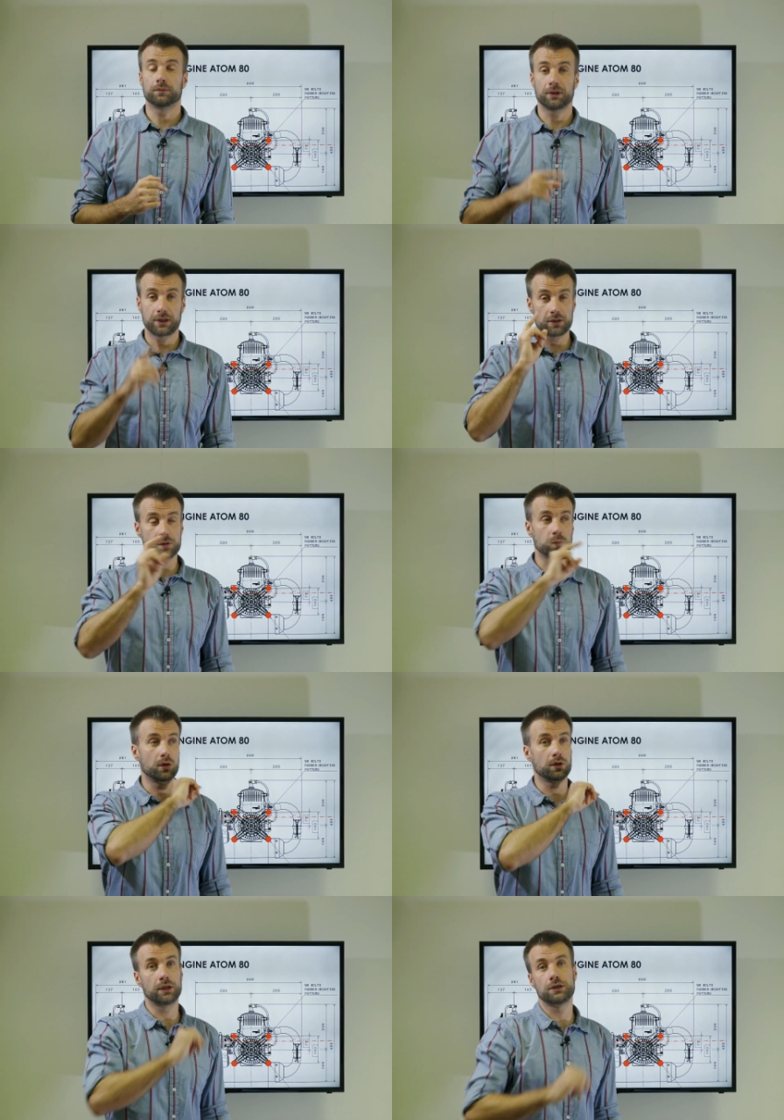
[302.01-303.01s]
But there is
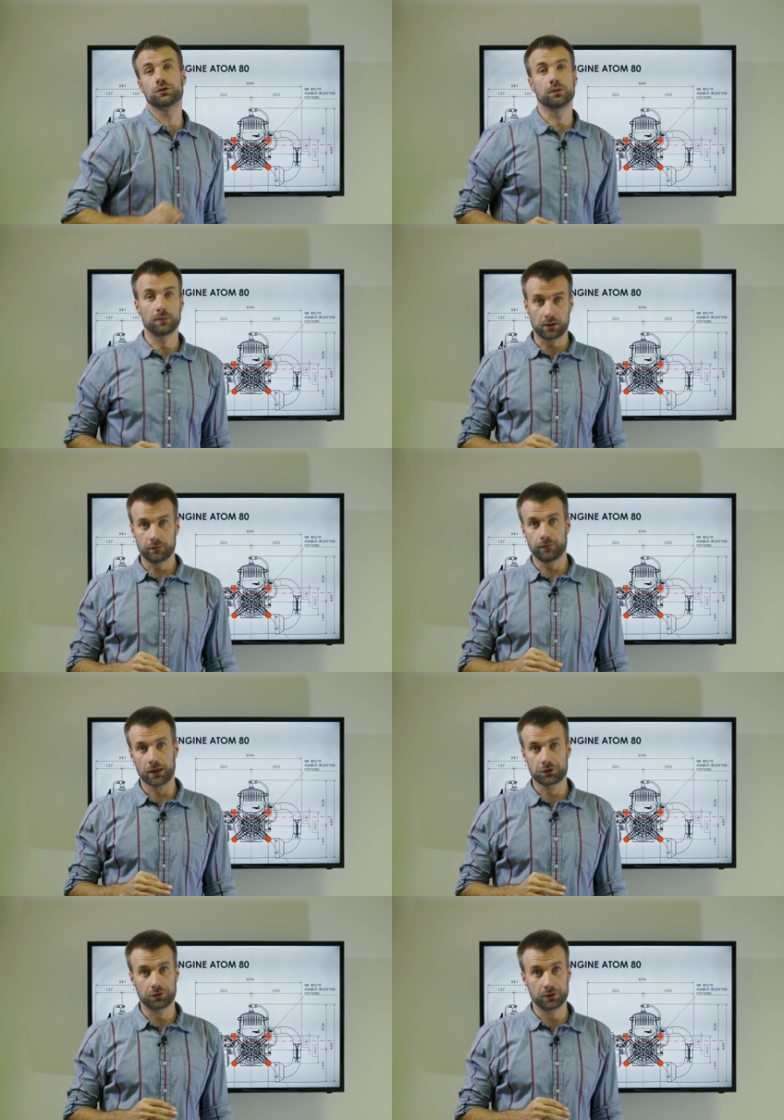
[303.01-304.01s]
one engine
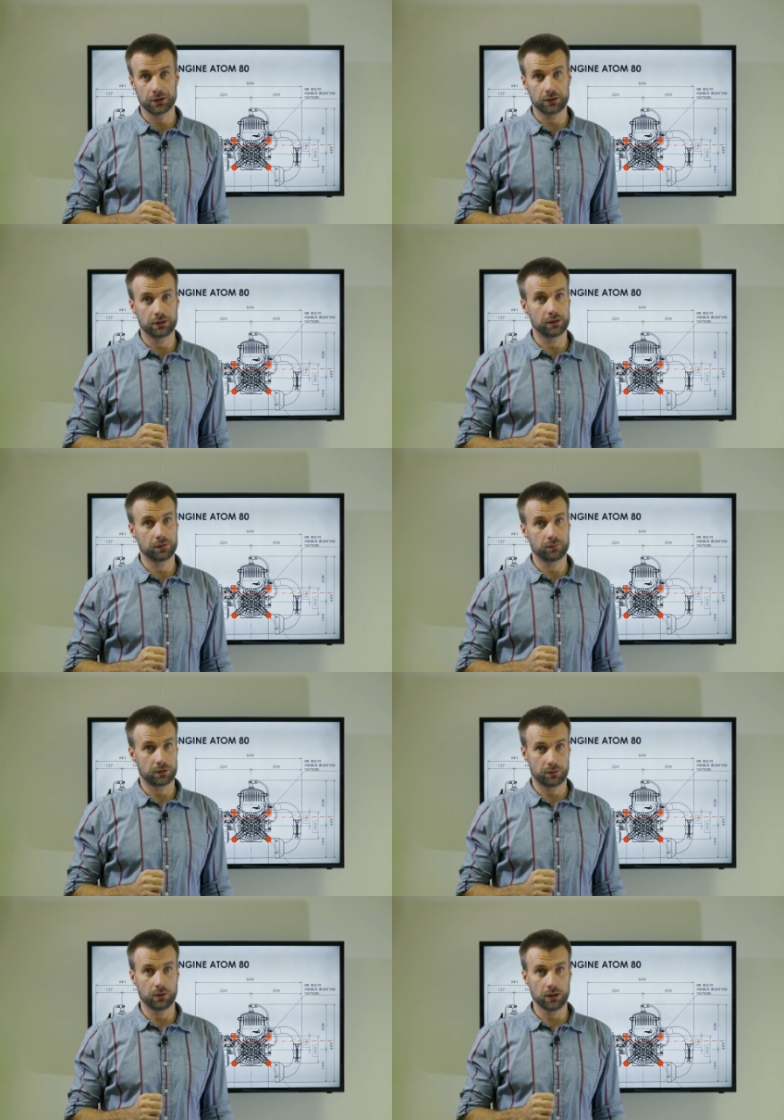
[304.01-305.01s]
manufacturer that did it
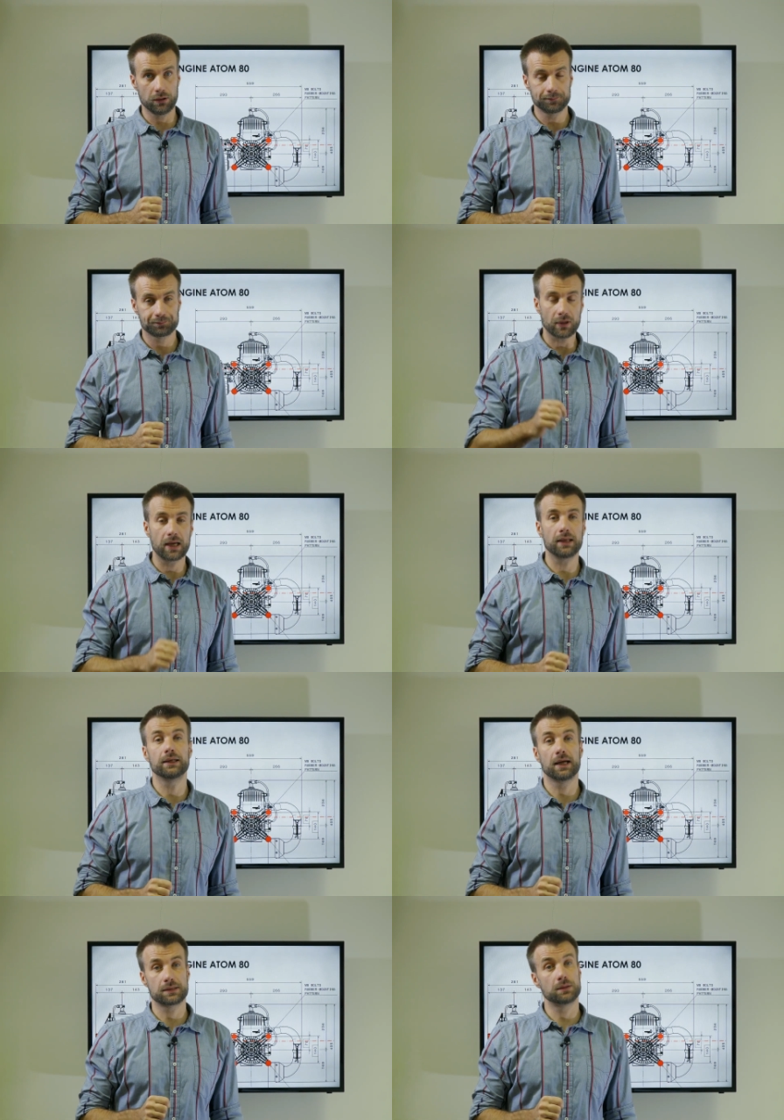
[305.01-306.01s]
very well, and
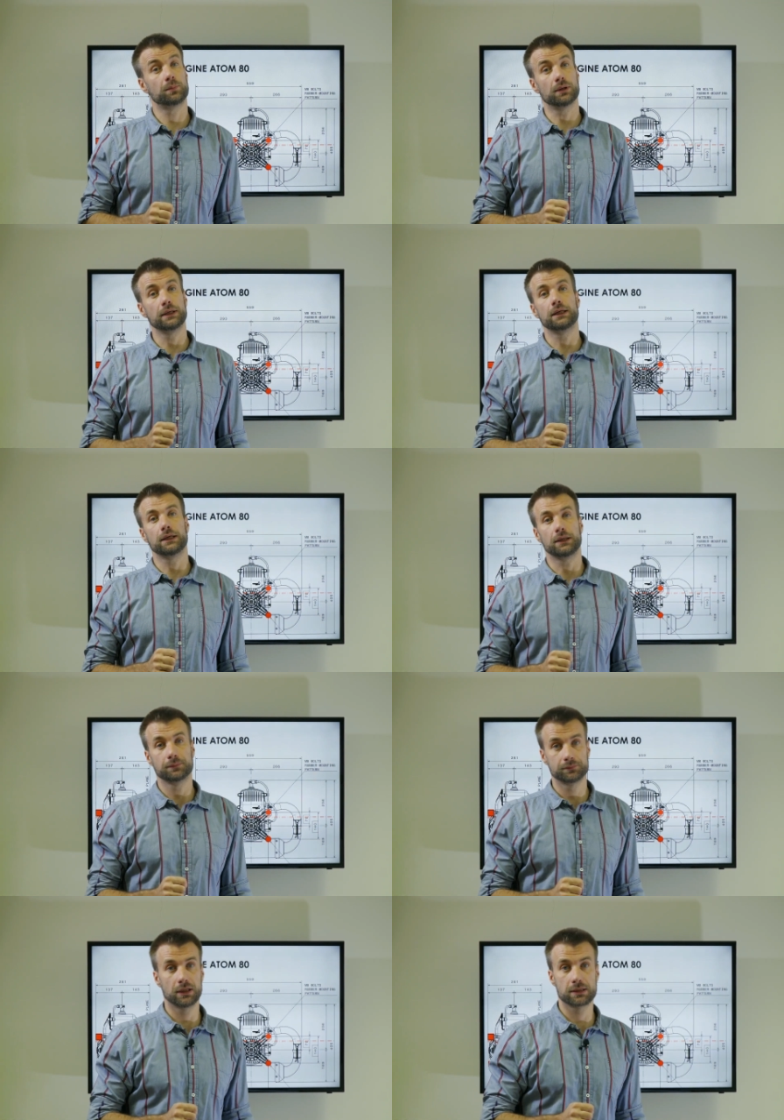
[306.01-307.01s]
that's the Polini.
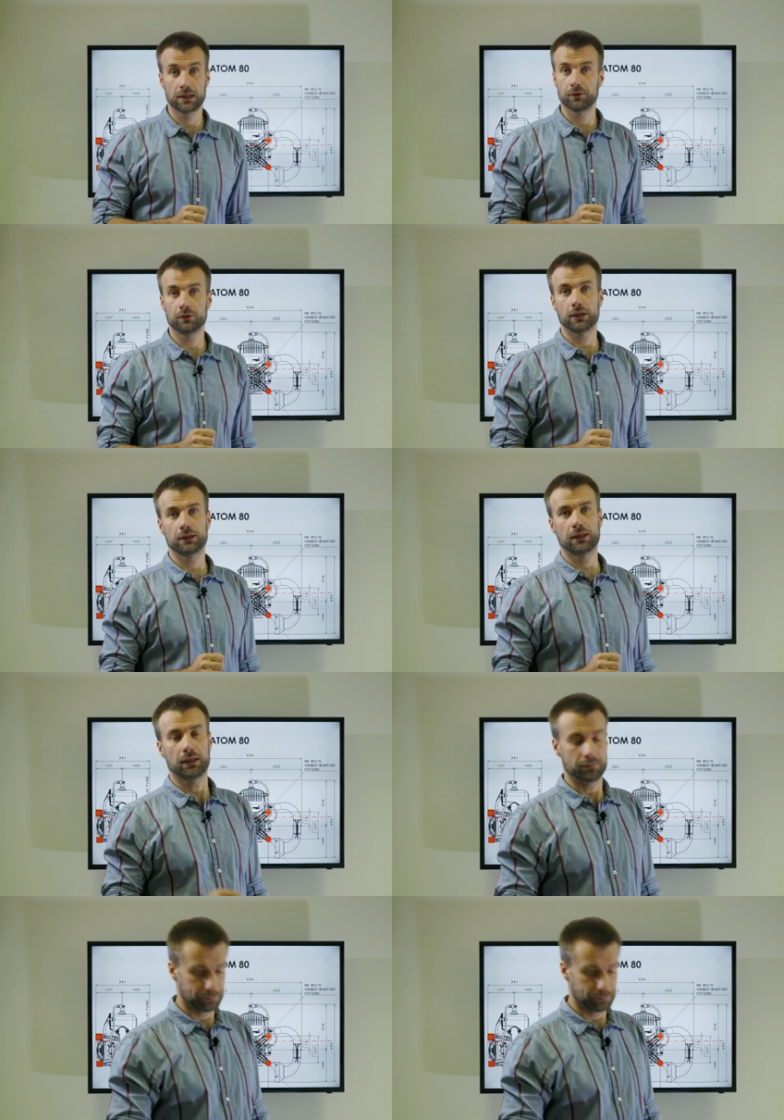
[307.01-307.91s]
Let's have a look at that.